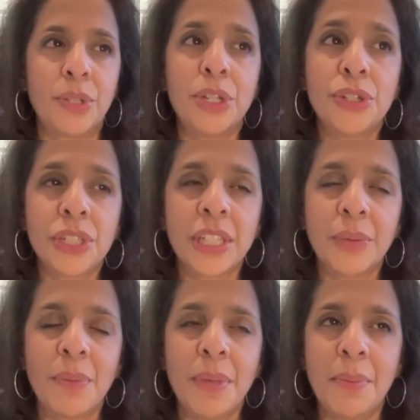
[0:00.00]
Usually,
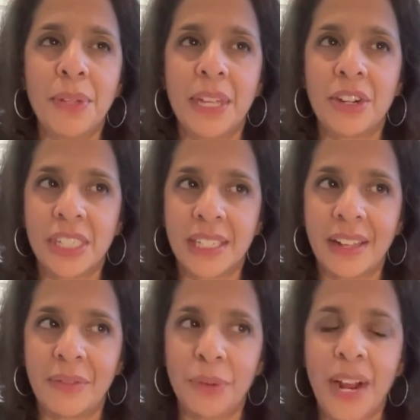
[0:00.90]
when people hear sea
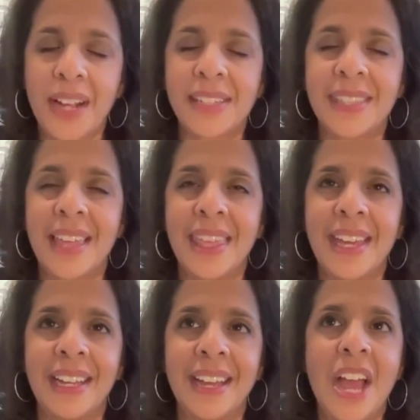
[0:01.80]
level rise, they
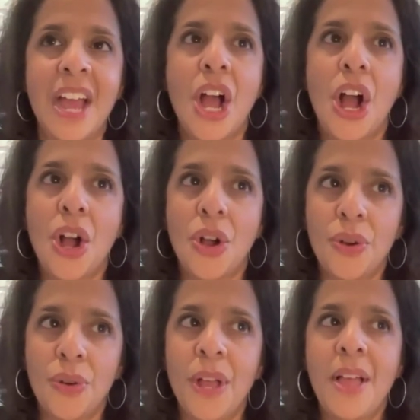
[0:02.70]
think,
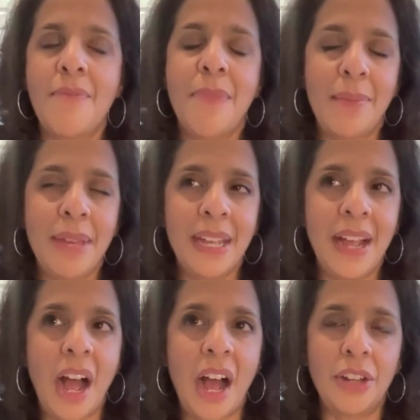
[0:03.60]
oh, maybe
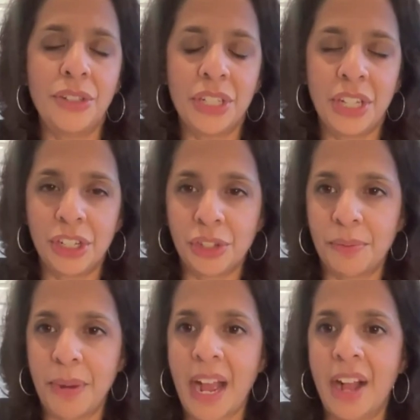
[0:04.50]
100 years
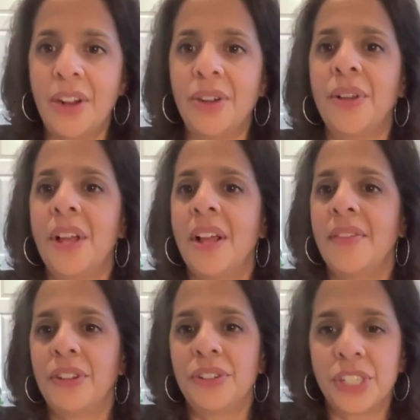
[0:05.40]
from now,
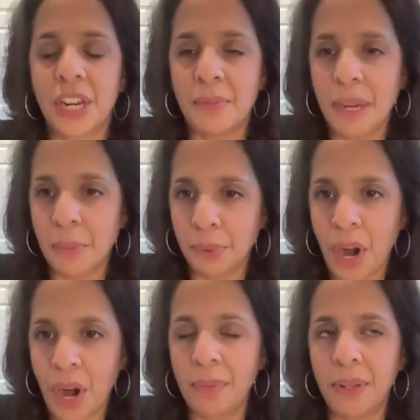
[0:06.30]
there's going to be a
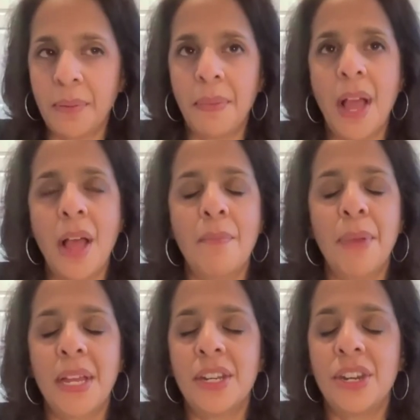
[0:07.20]
problem.
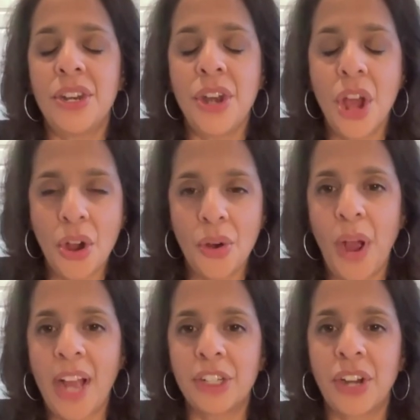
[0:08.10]
But
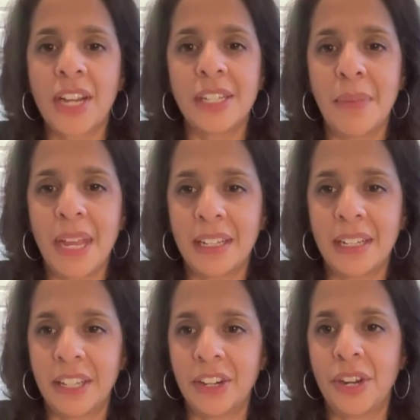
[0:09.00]
no, I tried to make
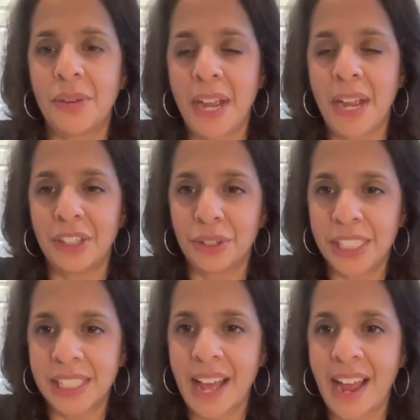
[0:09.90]
clear in my little
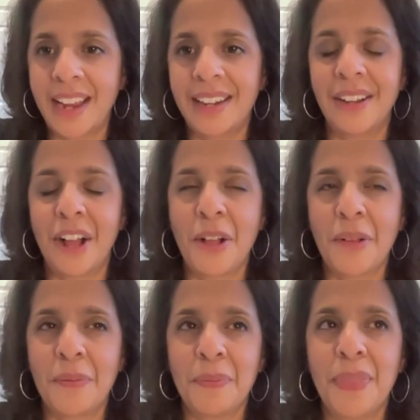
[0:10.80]
slide
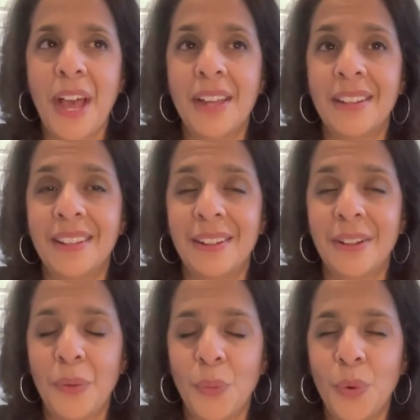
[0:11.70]
uh, that
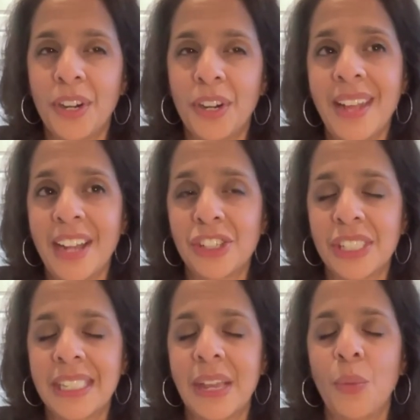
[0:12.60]
we're going to
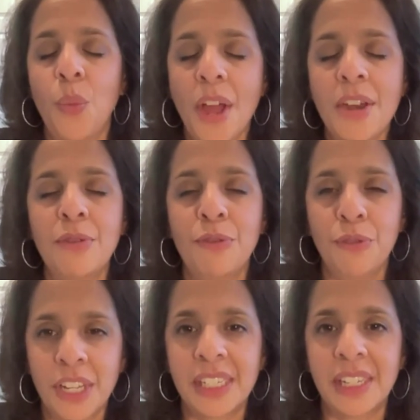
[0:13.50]
actually see one
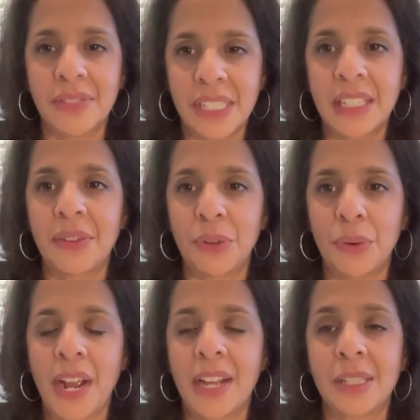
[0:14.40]
foot of sea level
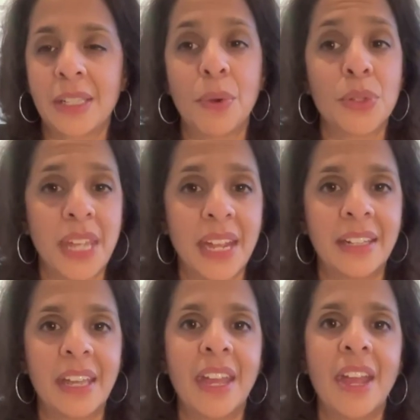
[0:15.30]
rise most
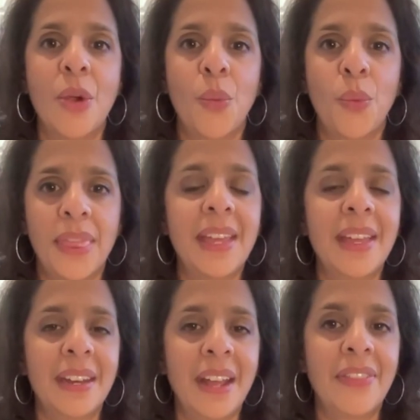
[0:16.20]
likely
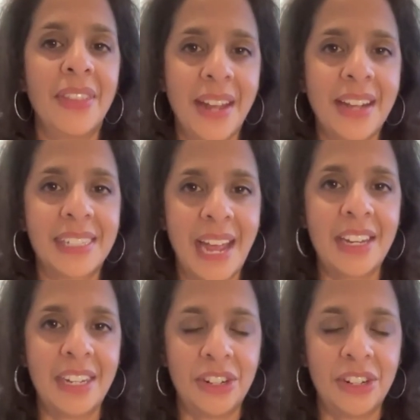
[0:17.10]
within the next
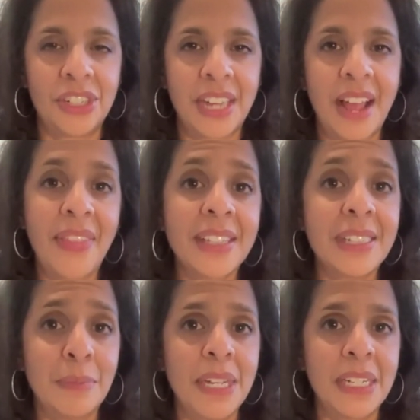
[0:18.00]
10 years. And
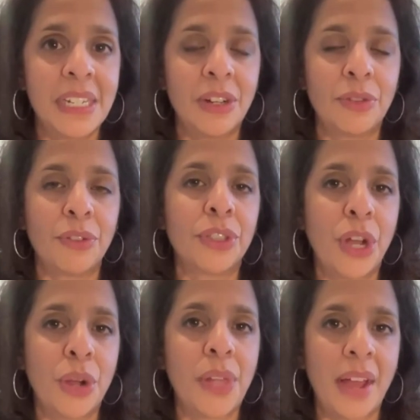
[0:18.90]
that's a big deal for
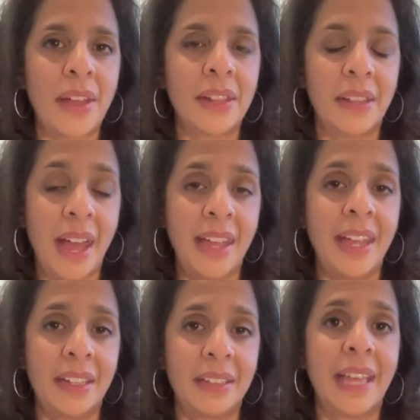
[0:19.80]
low
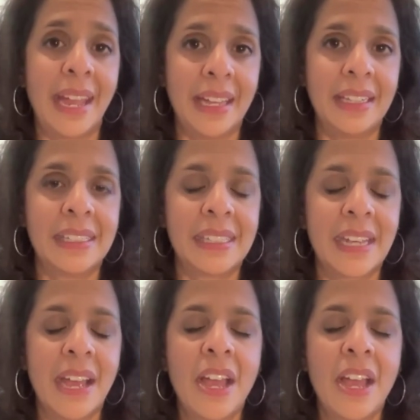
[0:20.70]
lying lands.